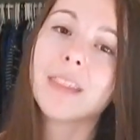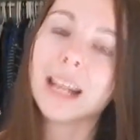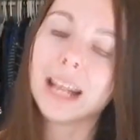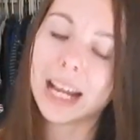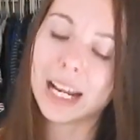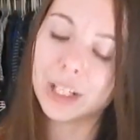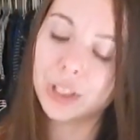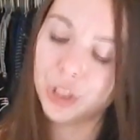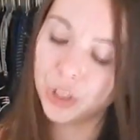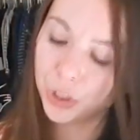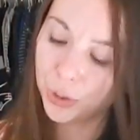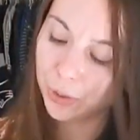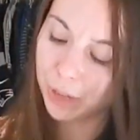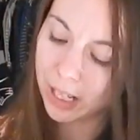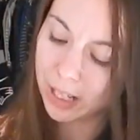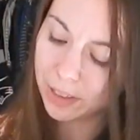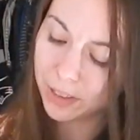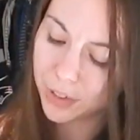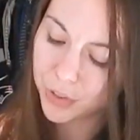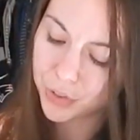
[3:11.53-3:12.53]
than I do
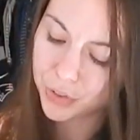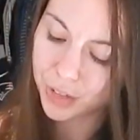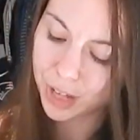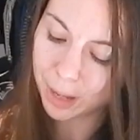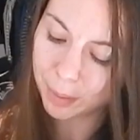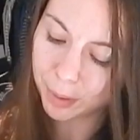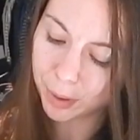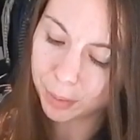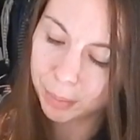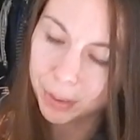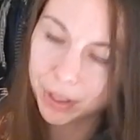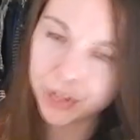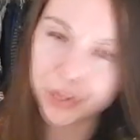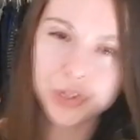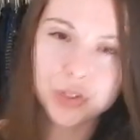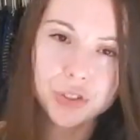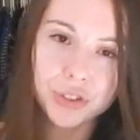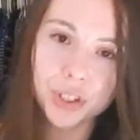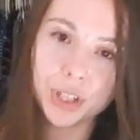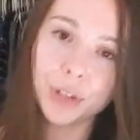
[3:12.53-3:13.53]
in the summer, but
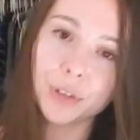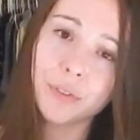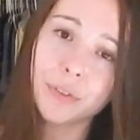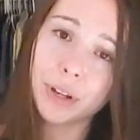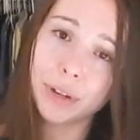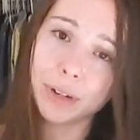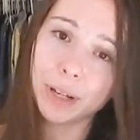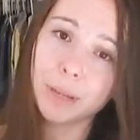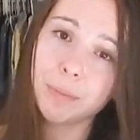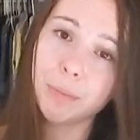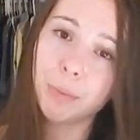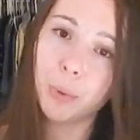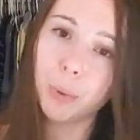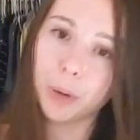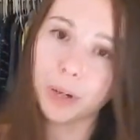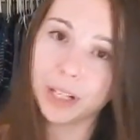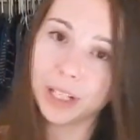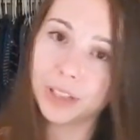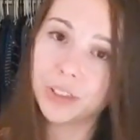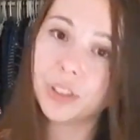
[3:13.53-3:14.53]
it's still very
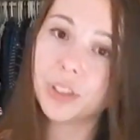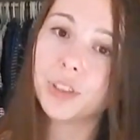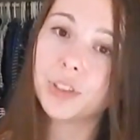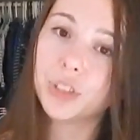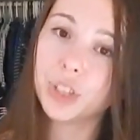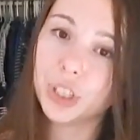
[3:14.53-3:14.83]
important